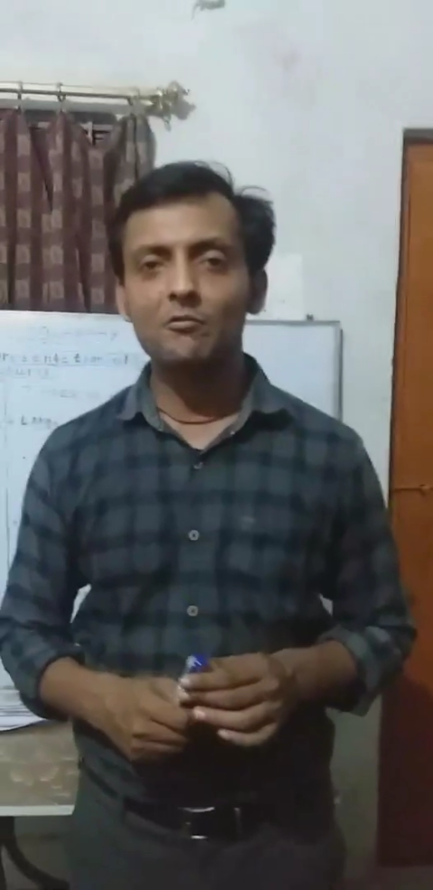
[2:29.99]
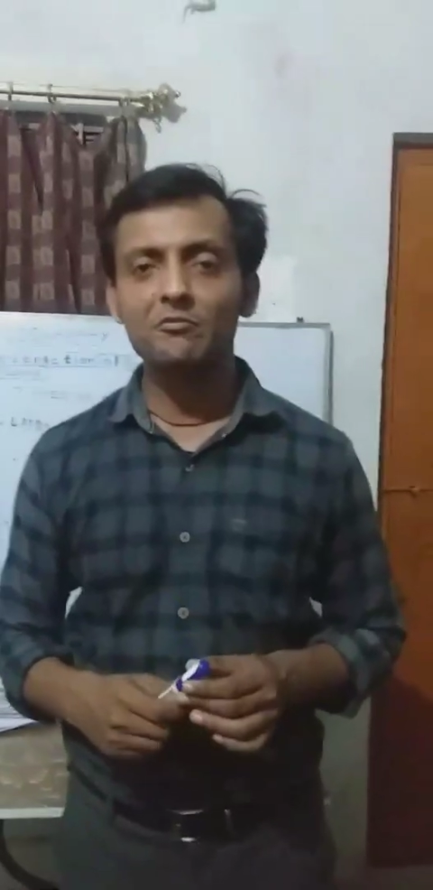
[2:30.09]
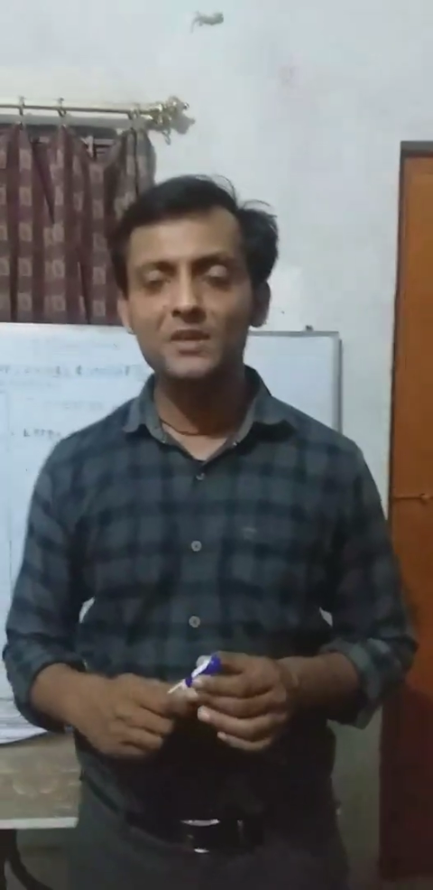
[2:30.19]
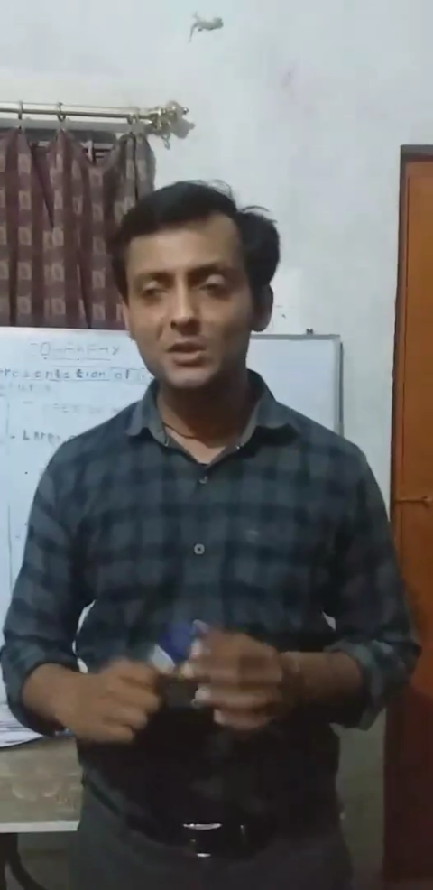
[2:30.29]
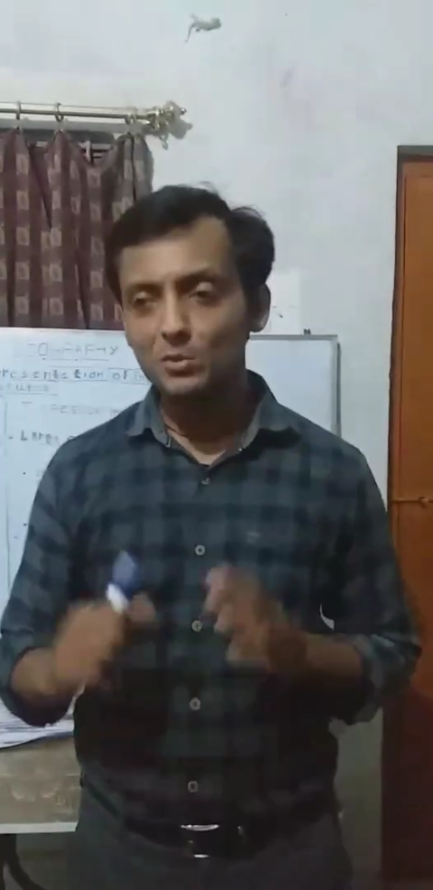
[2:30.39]

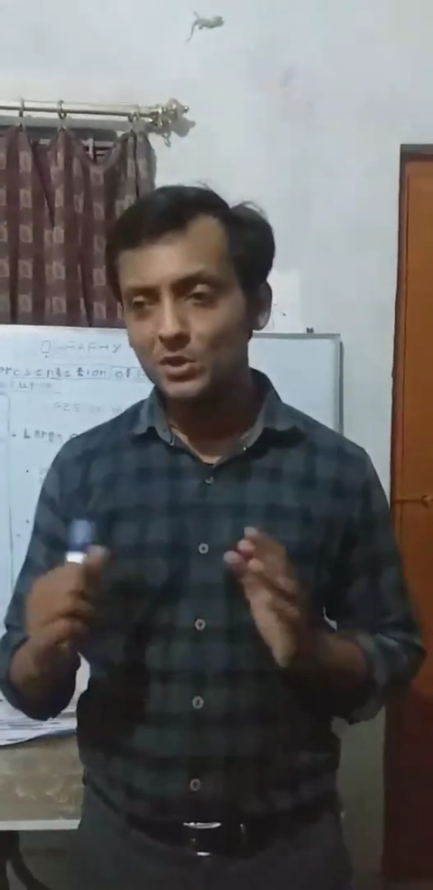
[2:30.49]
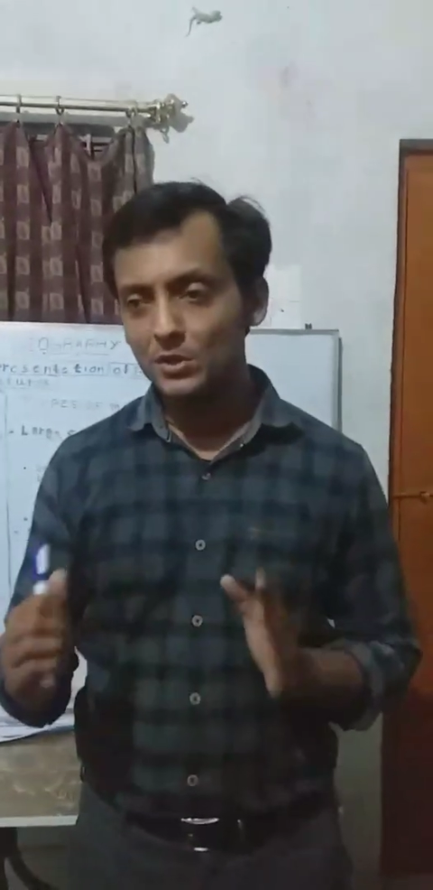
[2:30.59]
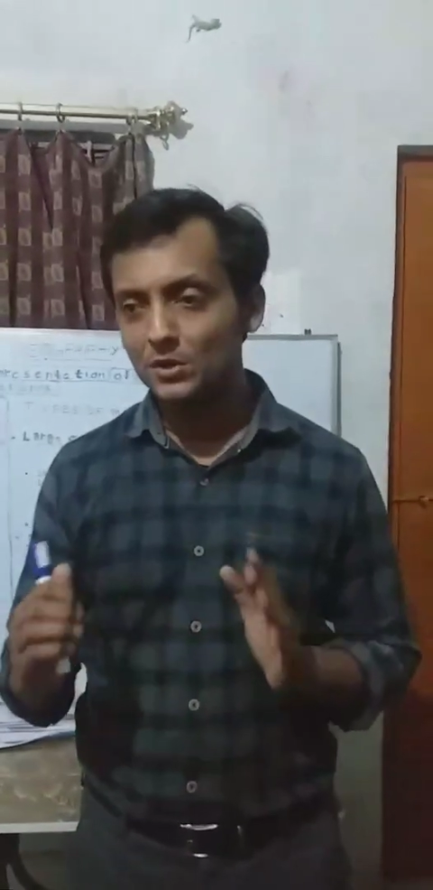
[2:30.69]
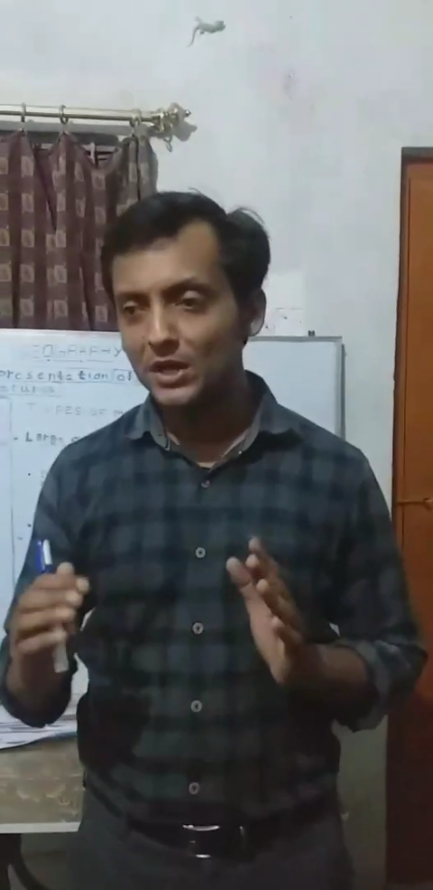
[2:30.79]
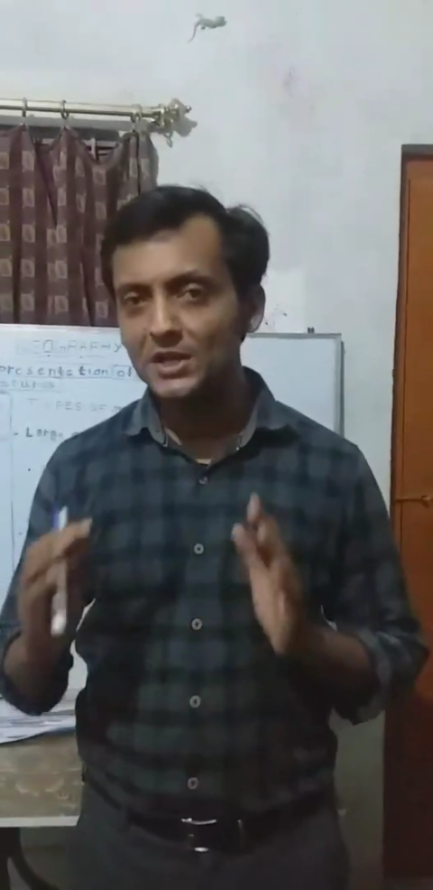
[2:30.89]
we
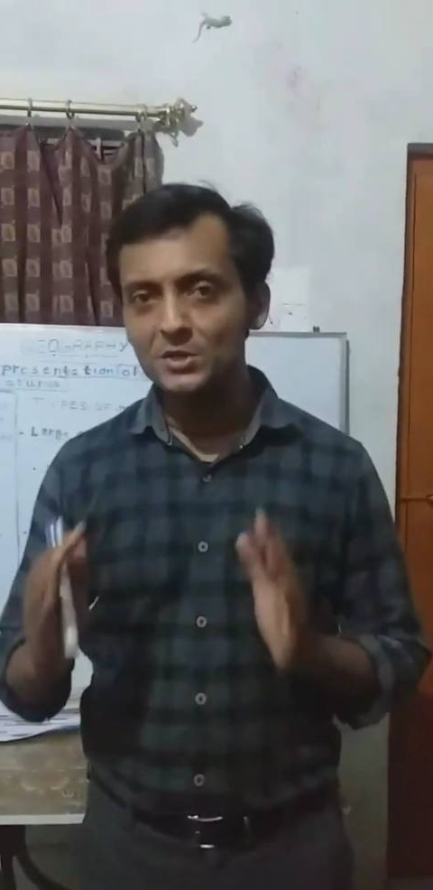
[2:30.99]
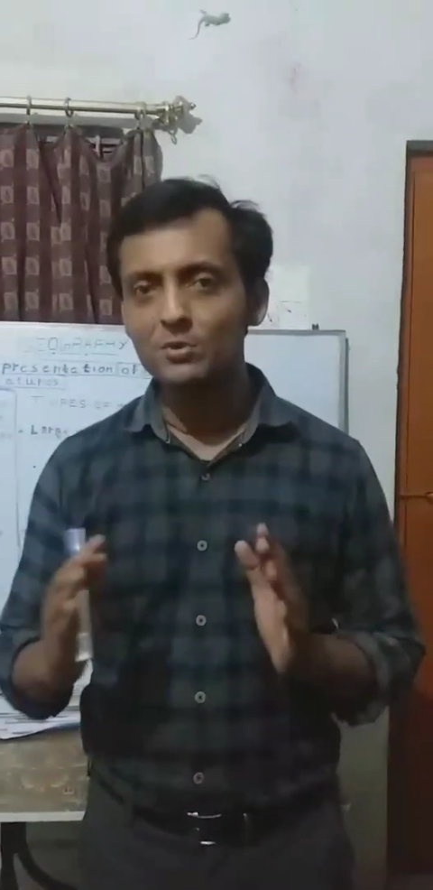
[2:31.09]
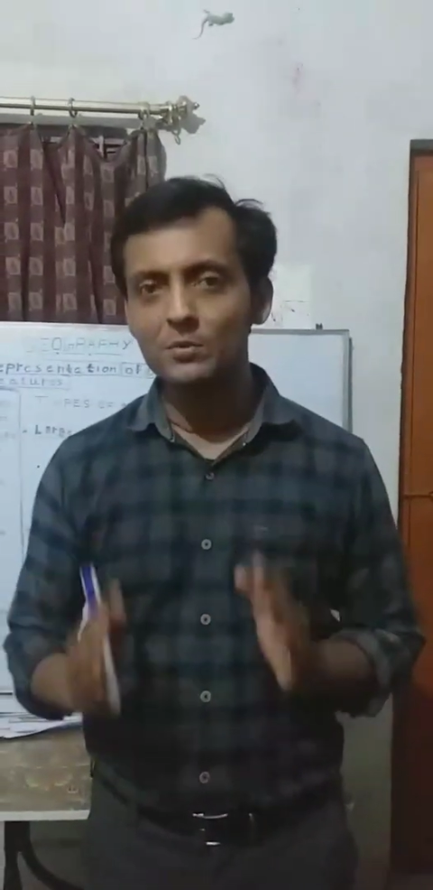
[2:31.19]
need to